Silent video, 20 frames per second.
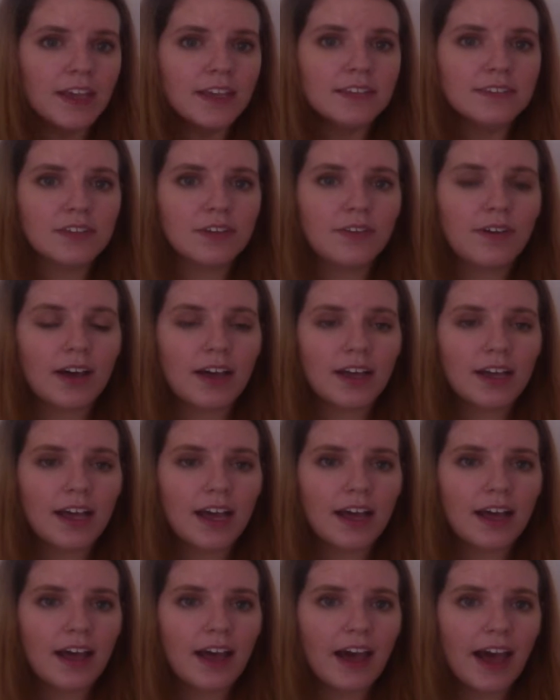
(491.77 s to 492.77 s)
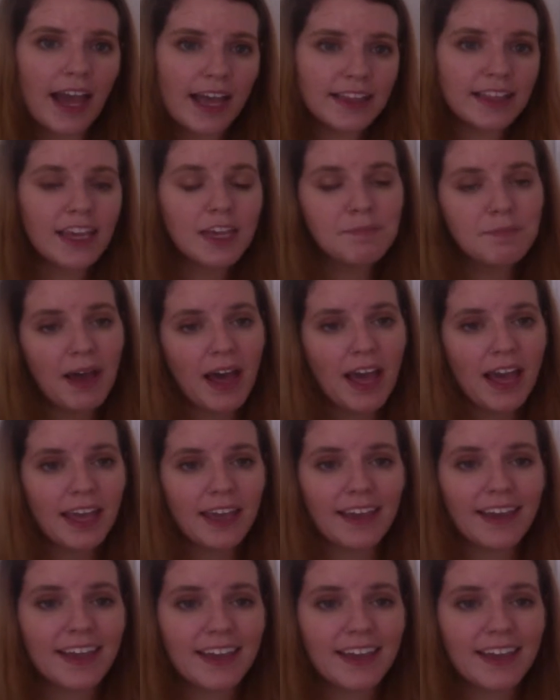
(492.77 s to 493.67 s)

So I like pie